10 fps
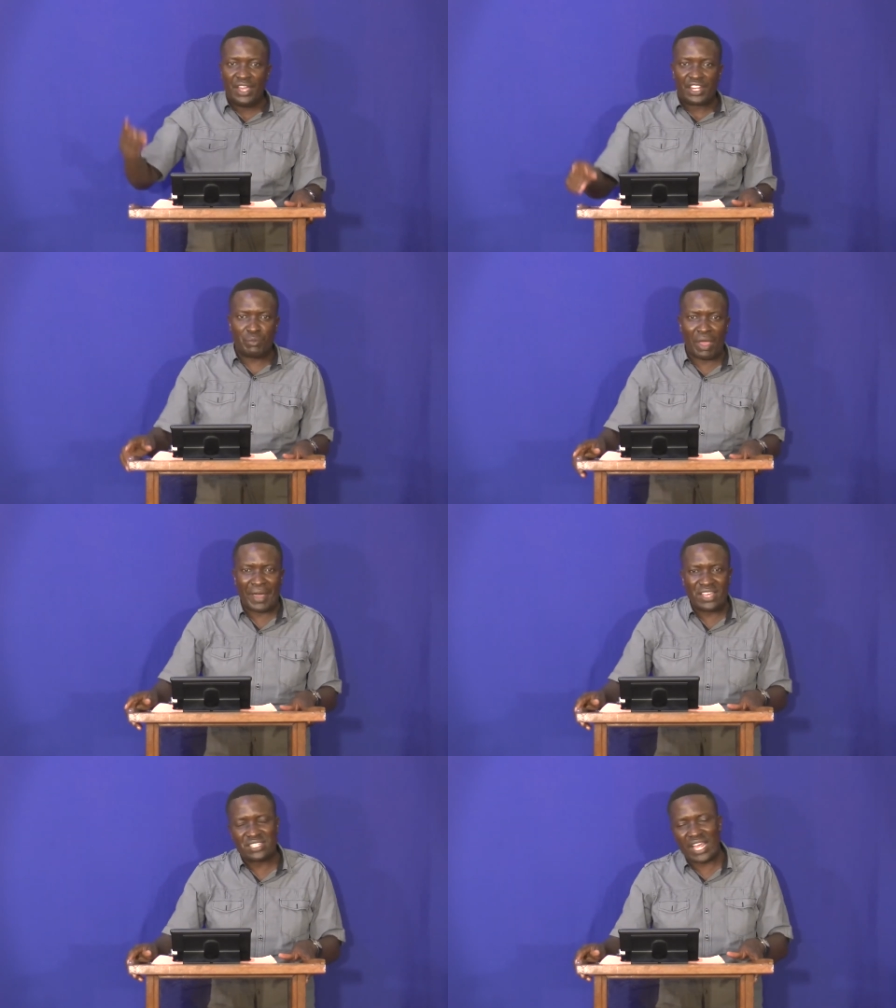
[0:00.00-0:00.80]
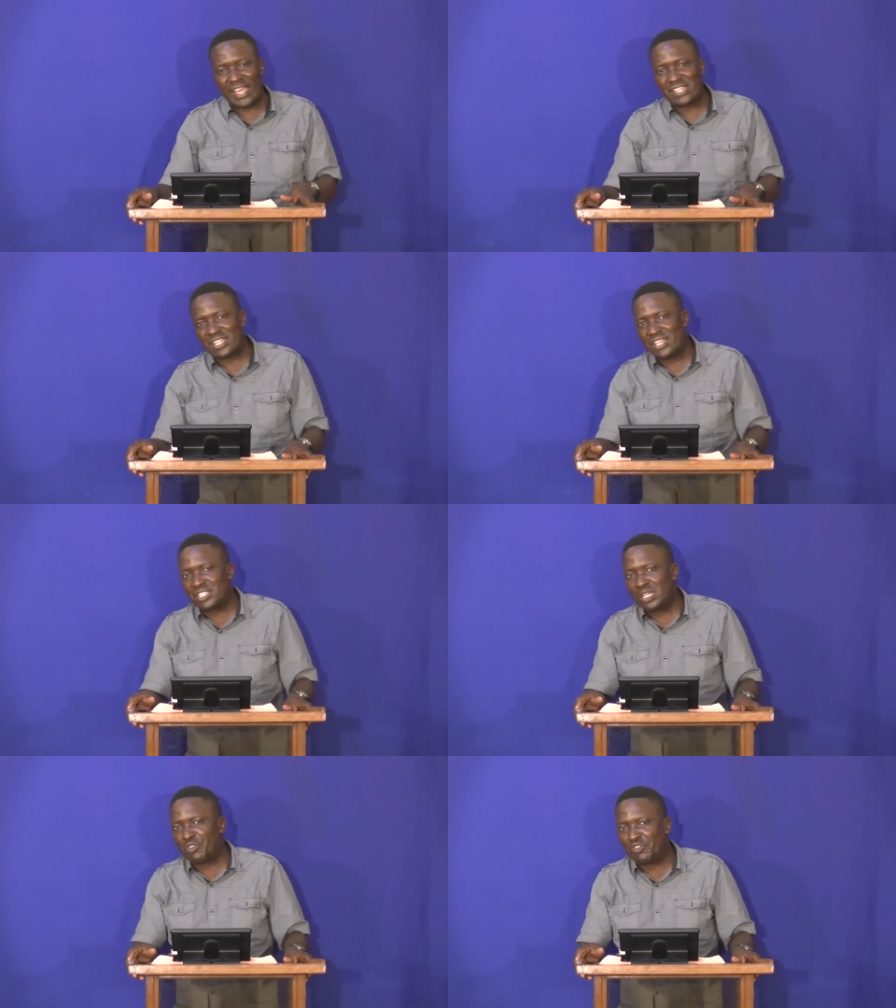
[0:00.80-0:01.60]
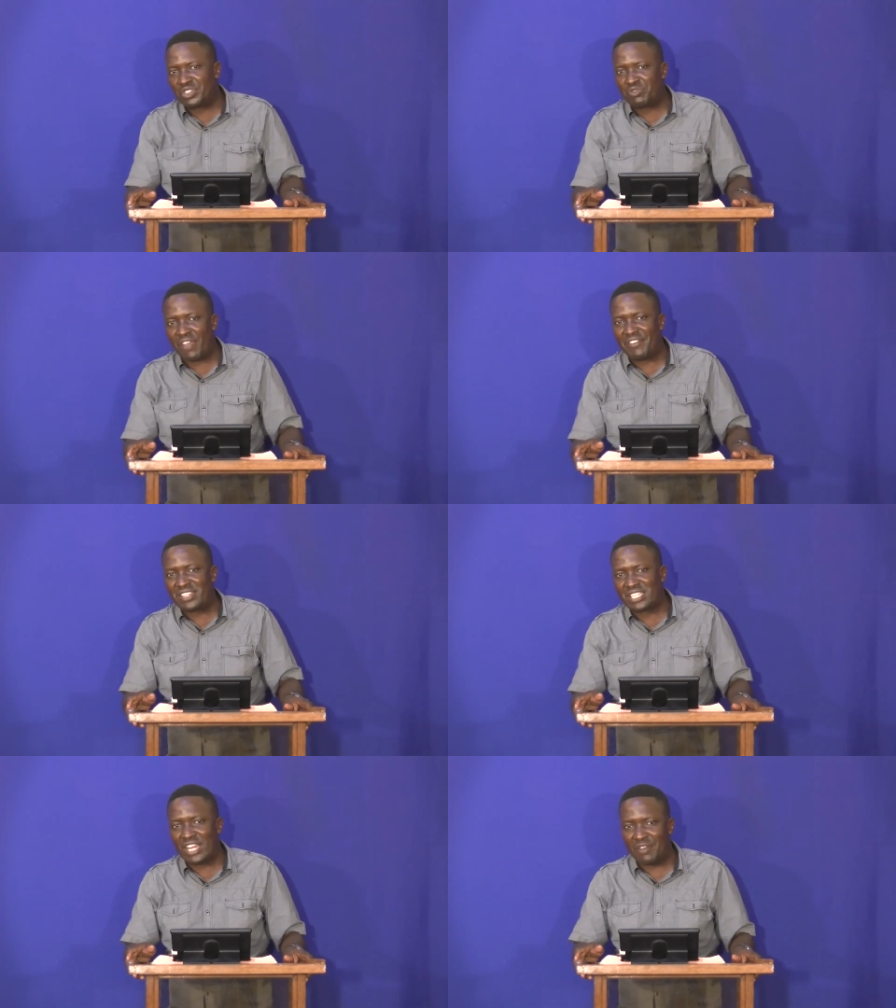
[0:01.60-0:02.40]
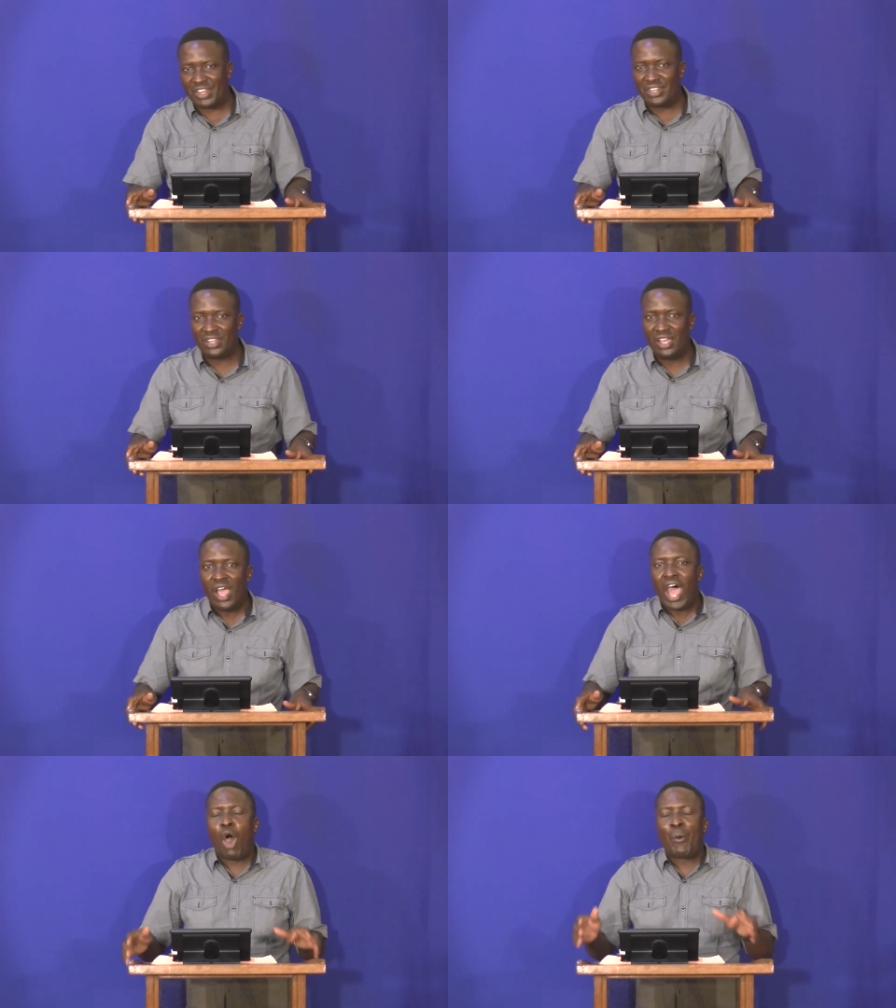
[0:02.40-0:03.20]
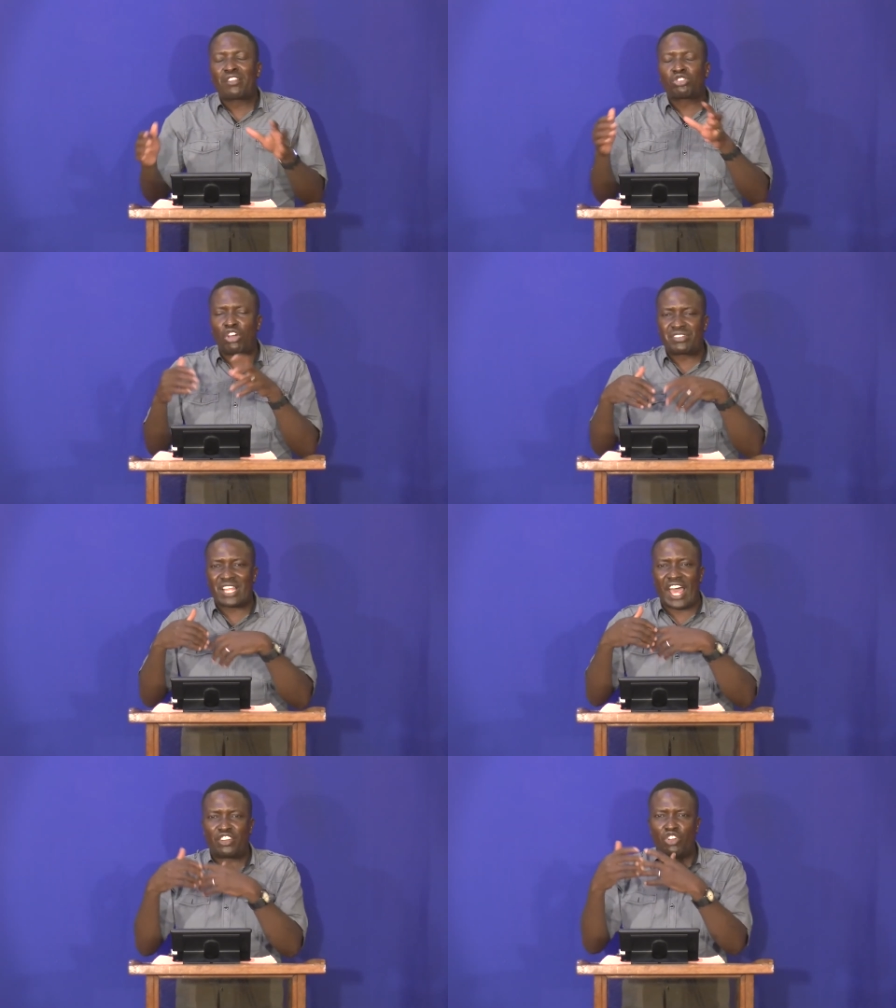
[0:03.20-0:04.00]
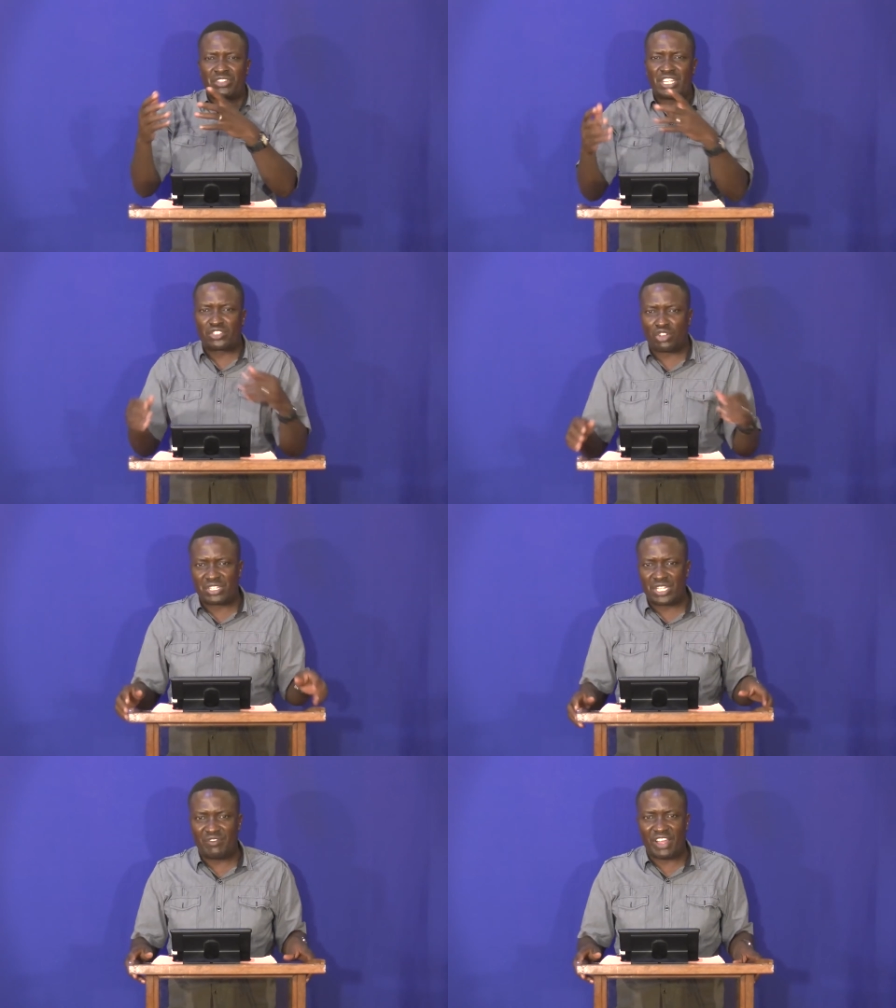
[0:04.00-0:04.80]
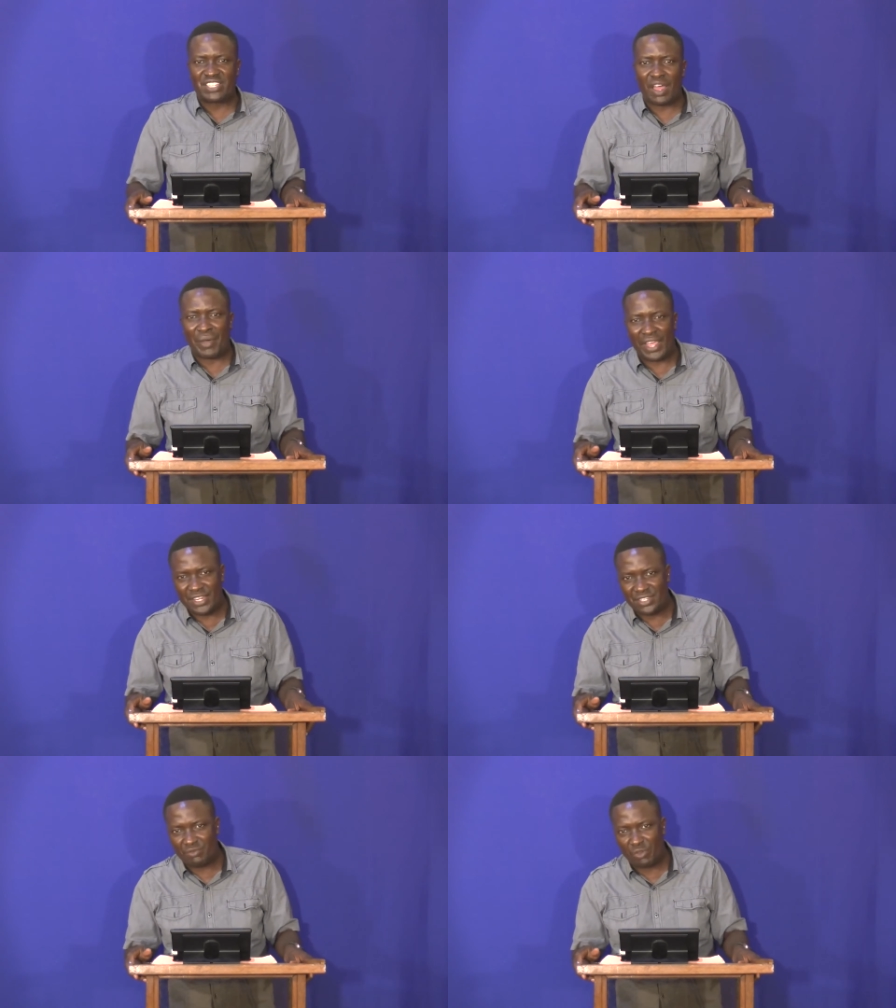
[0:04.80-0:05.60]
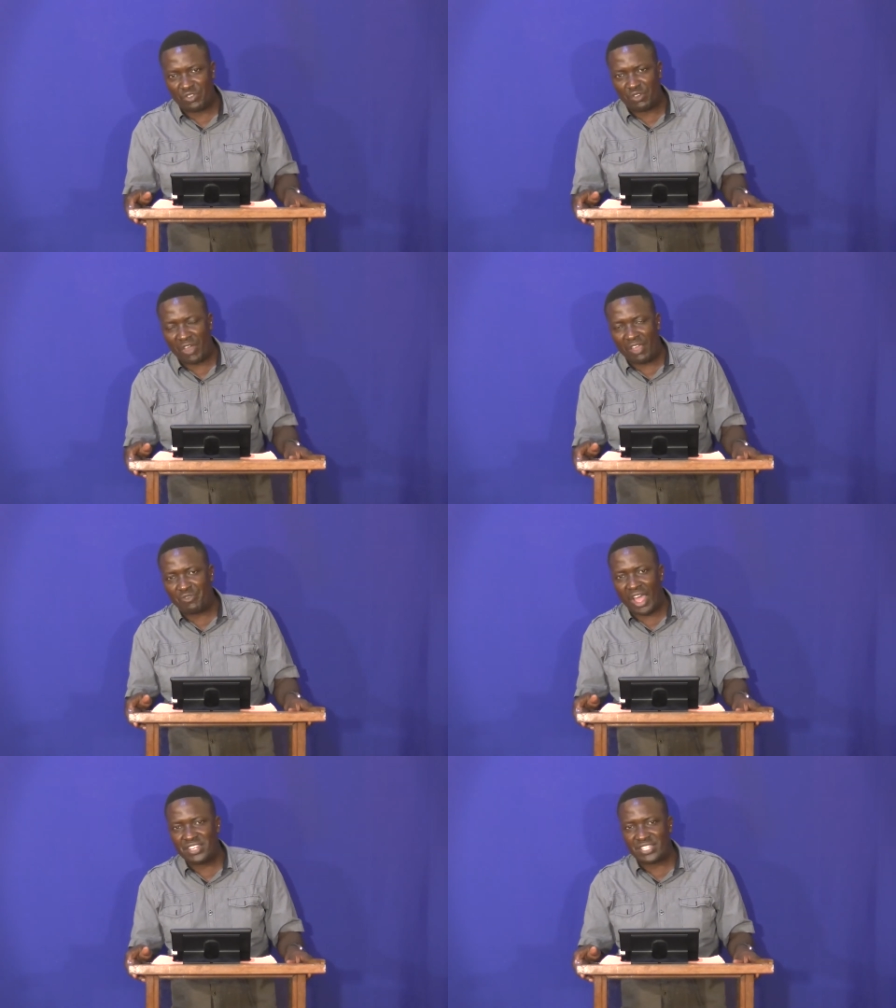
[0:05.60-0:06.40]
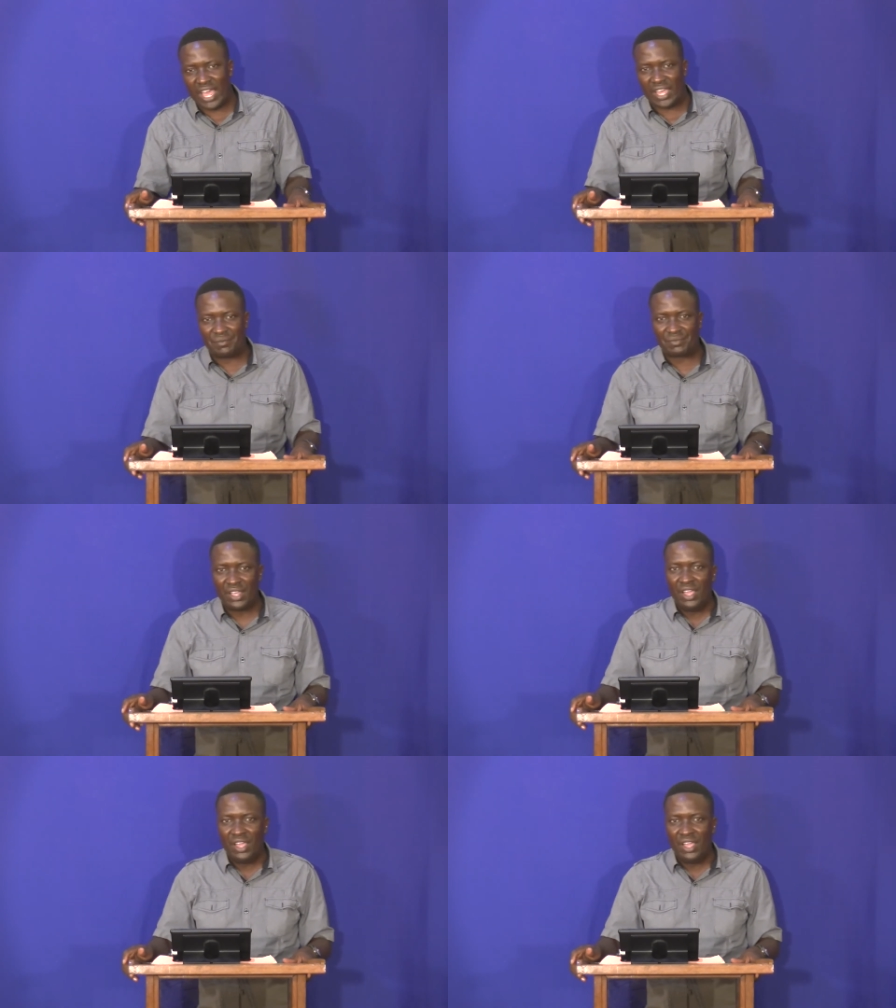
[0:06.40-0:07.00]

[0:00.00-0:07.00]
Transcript: Remember Isaiah says in 55 verse 11, our thoughts are not his thoughts. In verse number 8, 55 Isaiah.